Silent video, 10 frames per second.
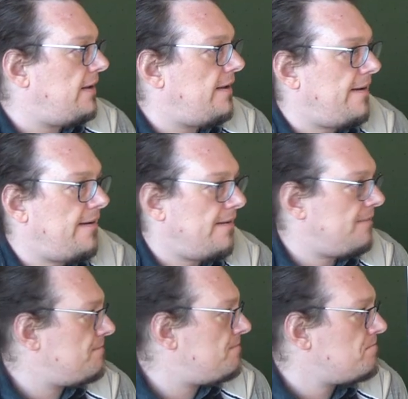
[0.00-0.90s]

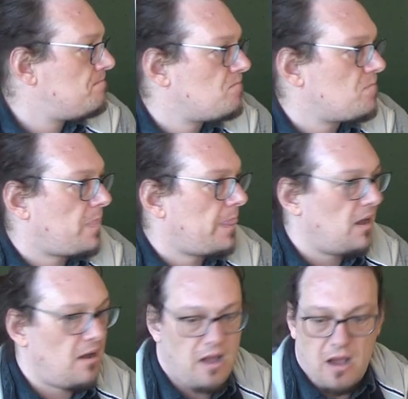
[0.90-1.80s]
Um,
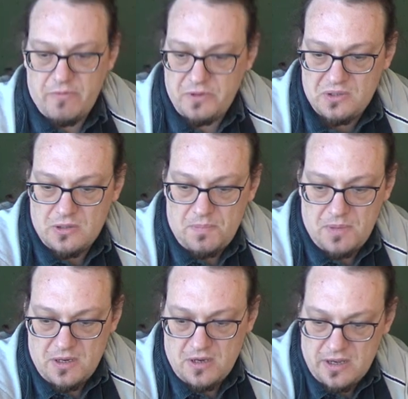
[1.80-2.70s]
I, I, would stop
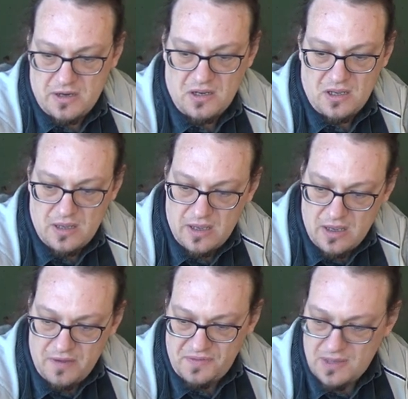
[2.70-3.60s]
and, and
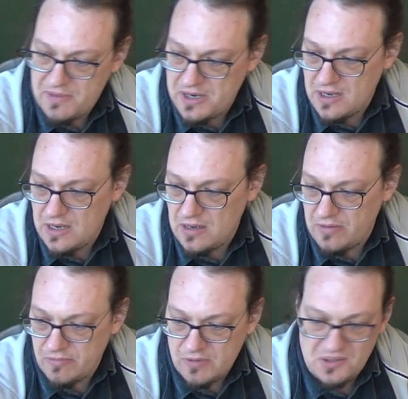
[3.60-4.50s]
if
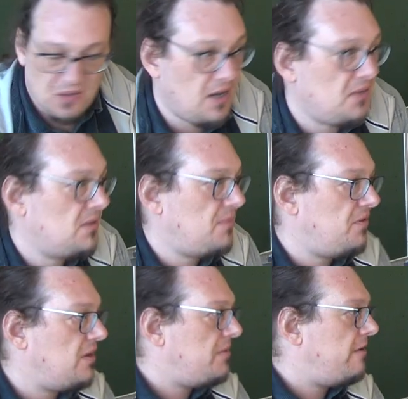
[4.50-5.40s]
somebody wants to ask
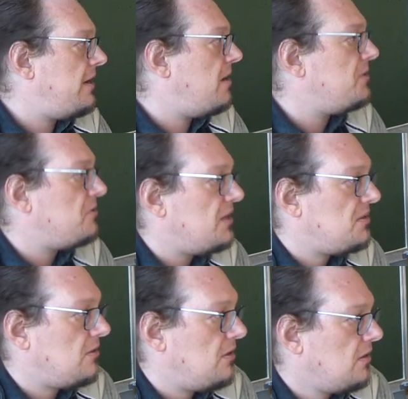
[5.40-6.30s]
something, I'm very happy to
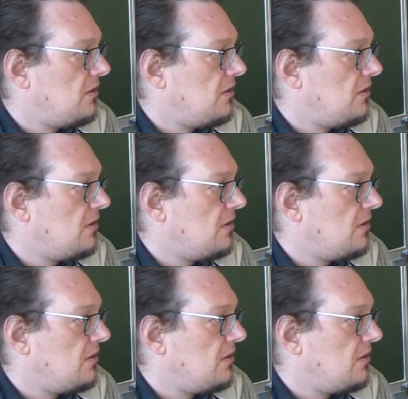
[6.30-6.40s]
answer.